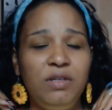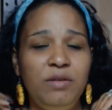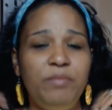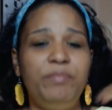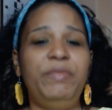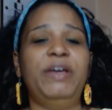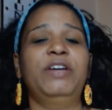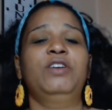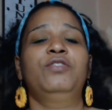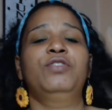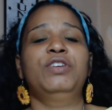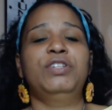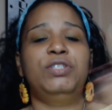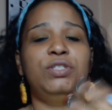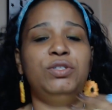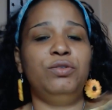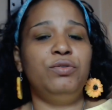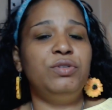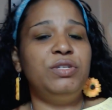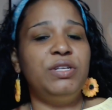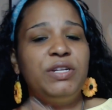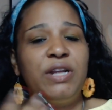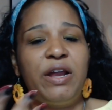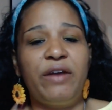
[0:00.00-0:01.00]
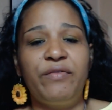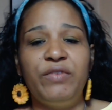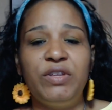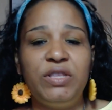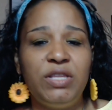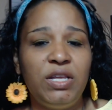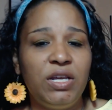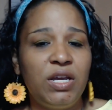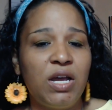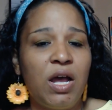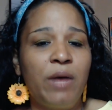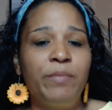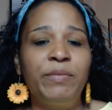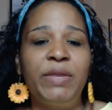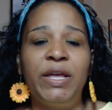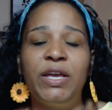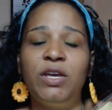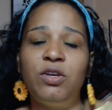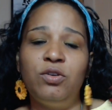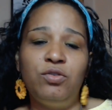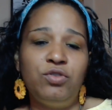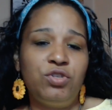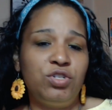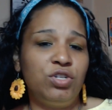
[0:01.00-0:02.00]
My crystals and everything. I'm like,
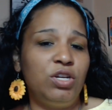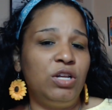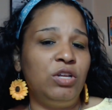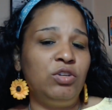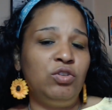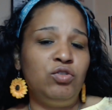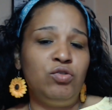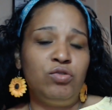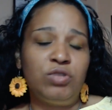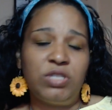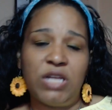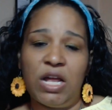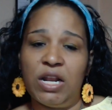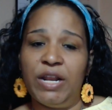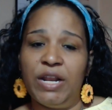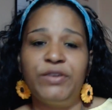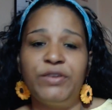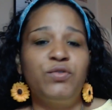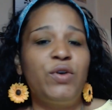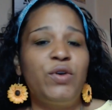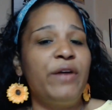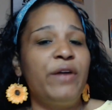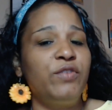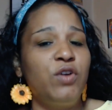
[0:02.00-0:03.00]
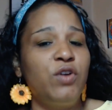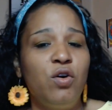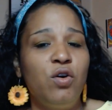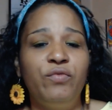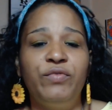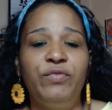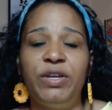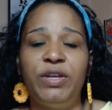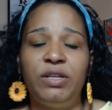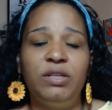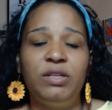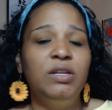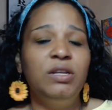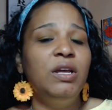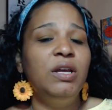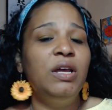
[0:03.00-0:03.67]
you sound like you have COVID.